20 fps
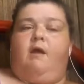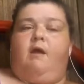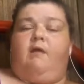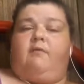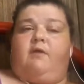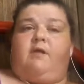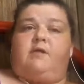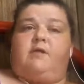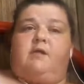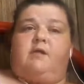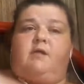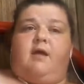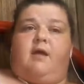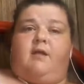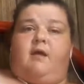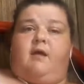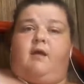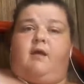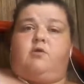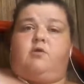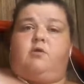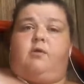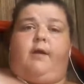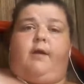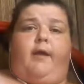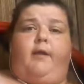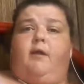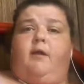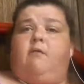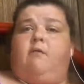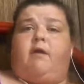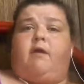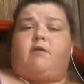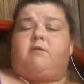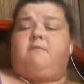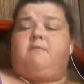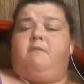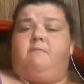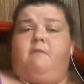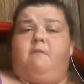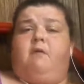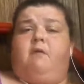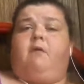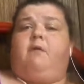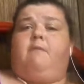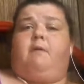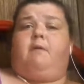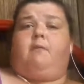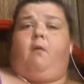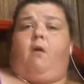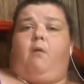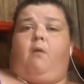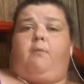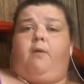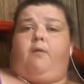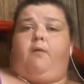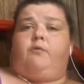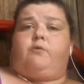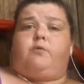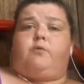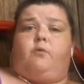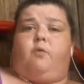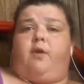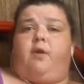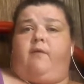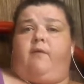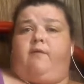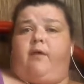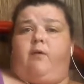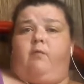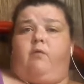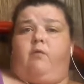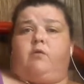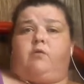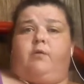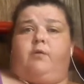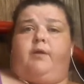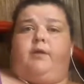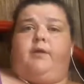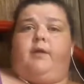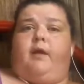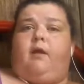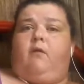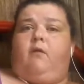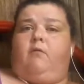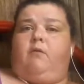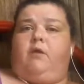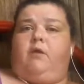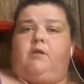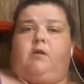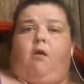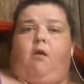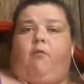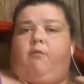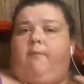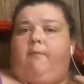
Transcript: things of that nature. And he'll actually be mailing me blog posts or whatever he wants written down, his author